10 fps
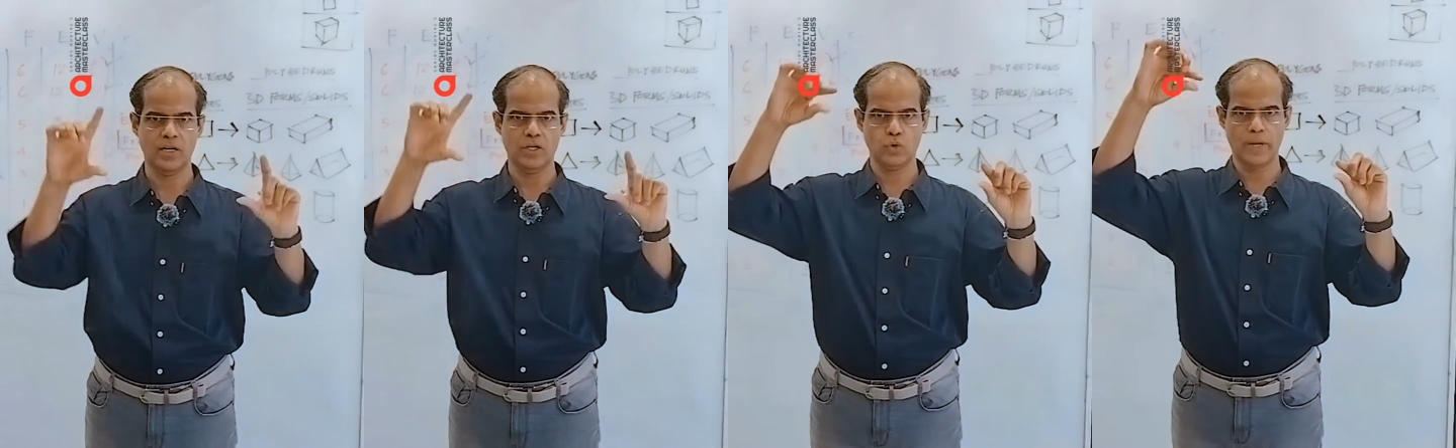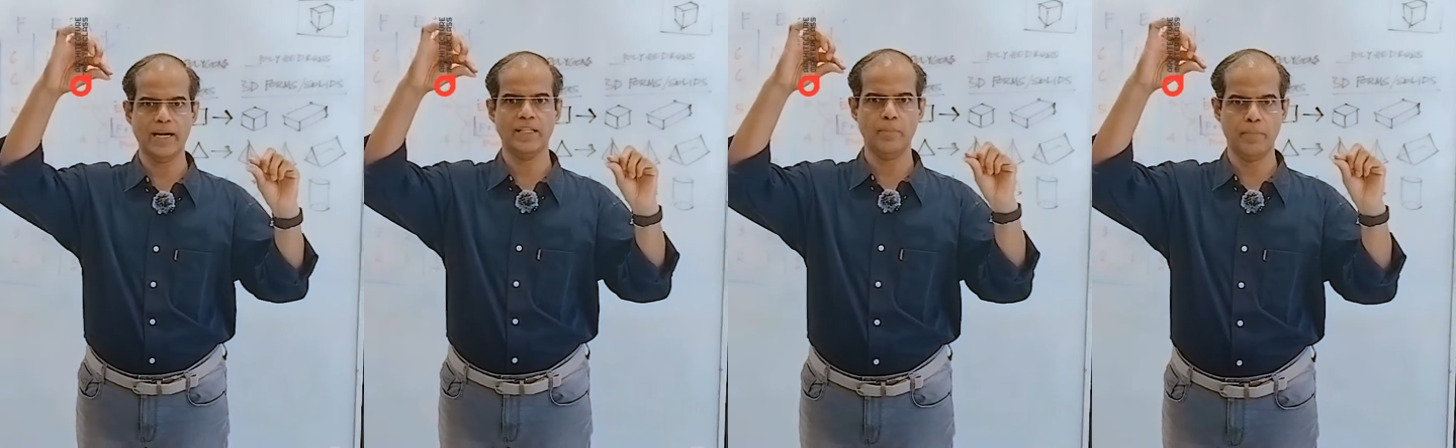So
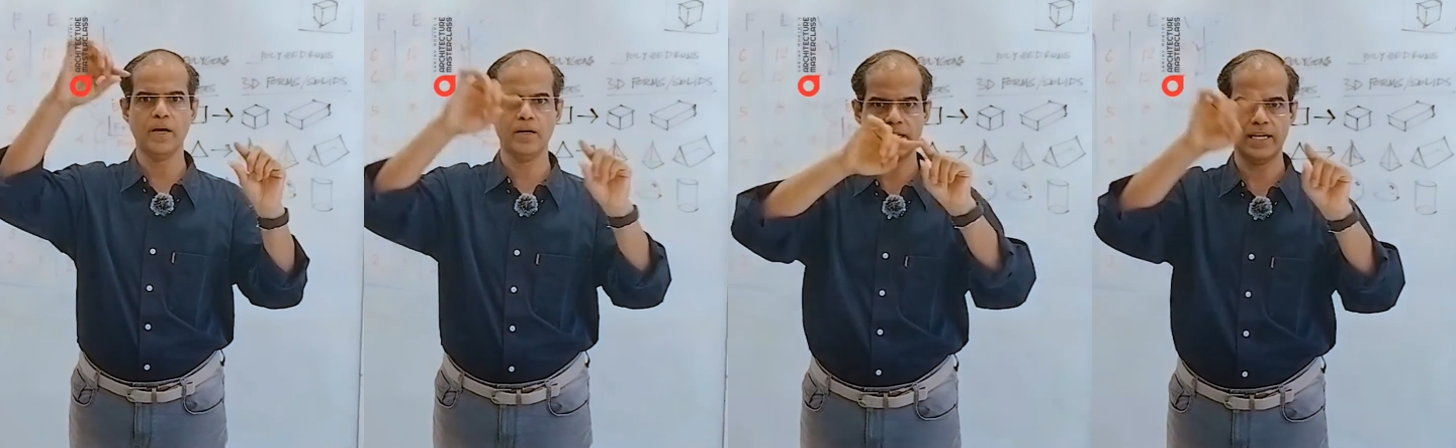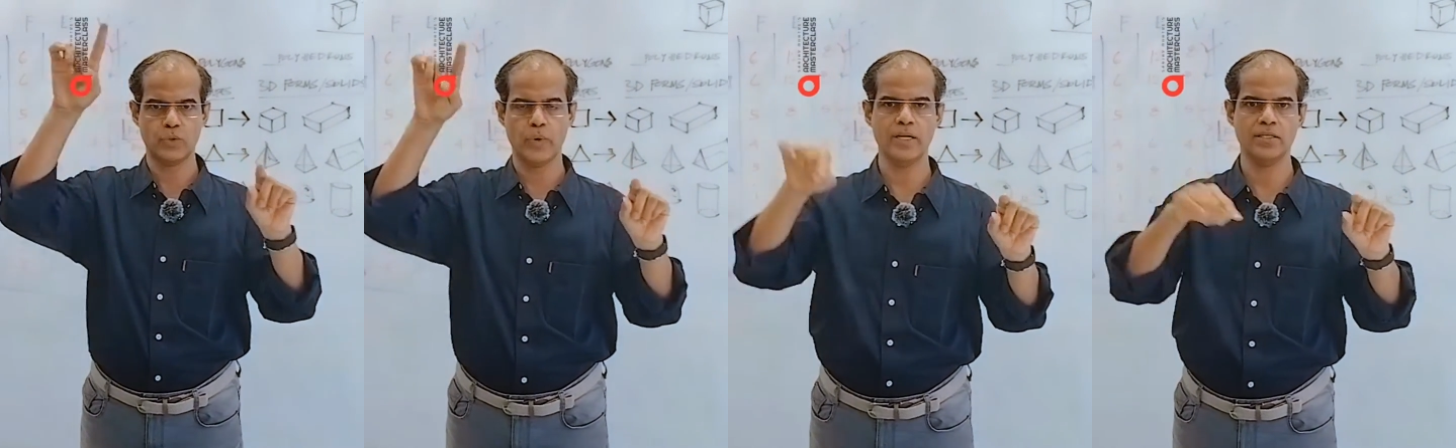get the bigger set
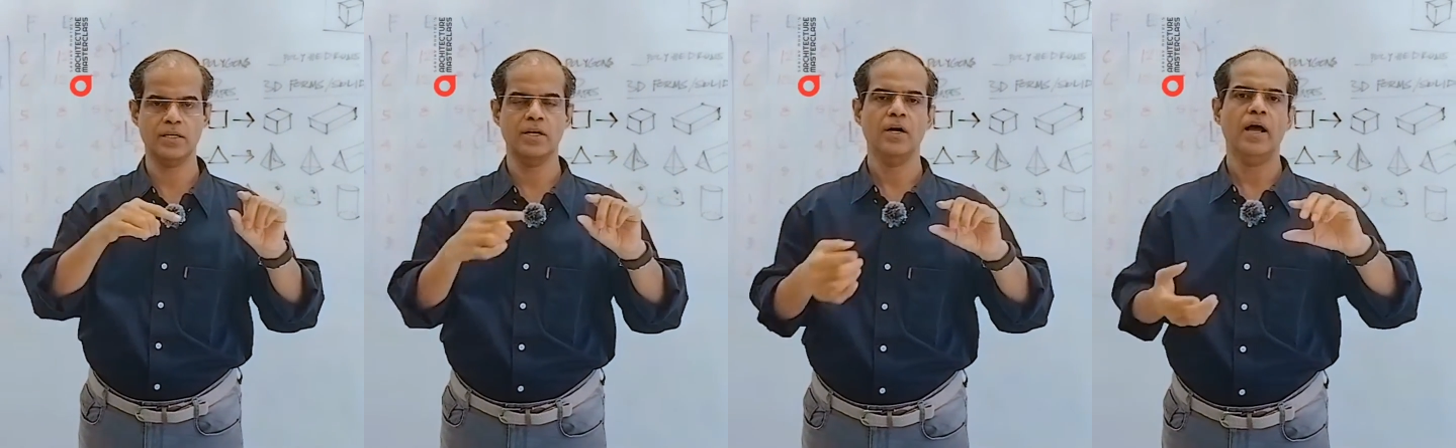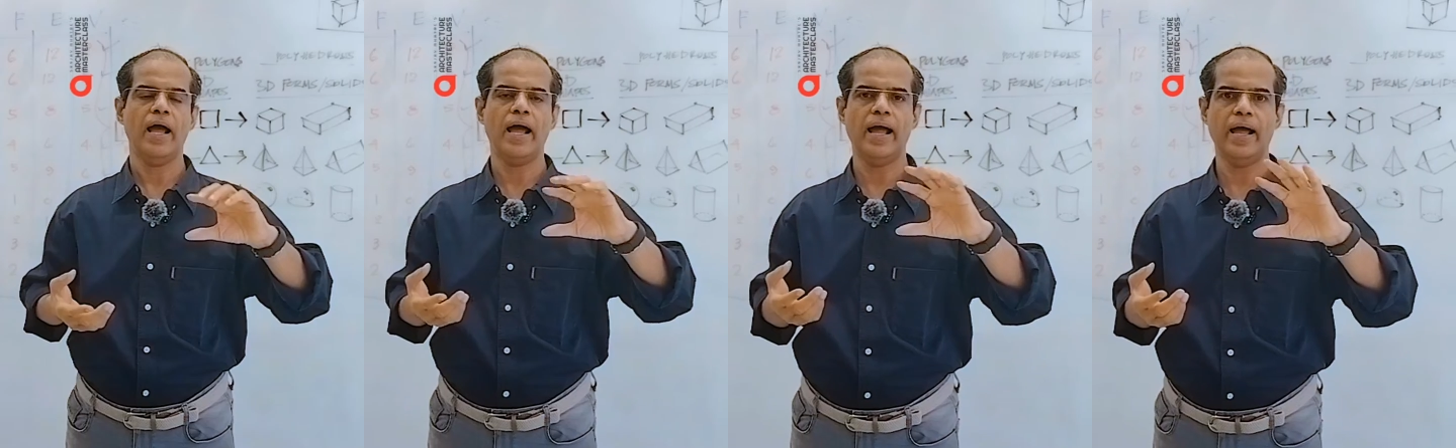squares,
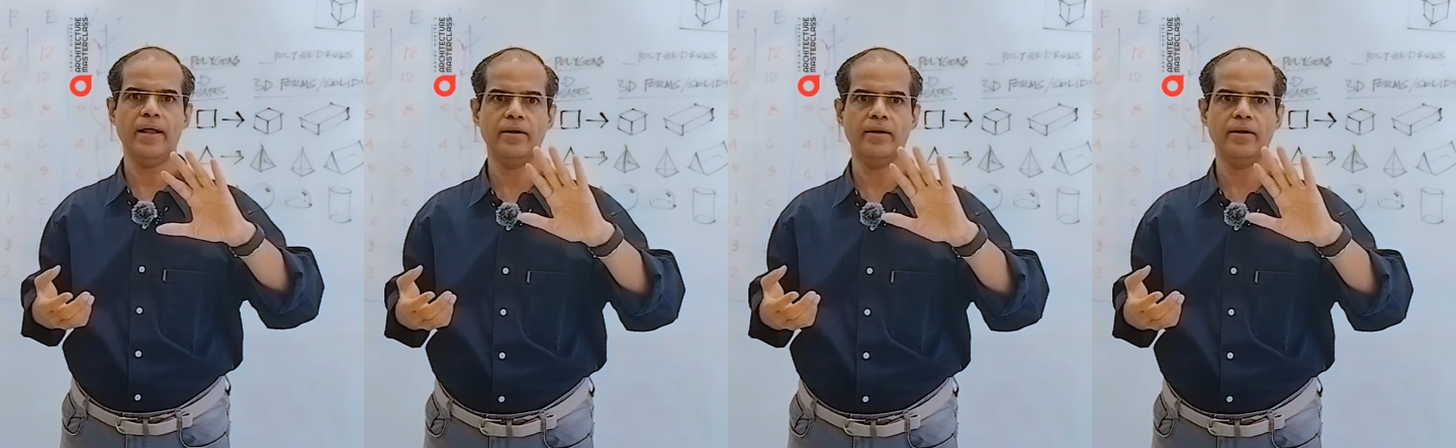and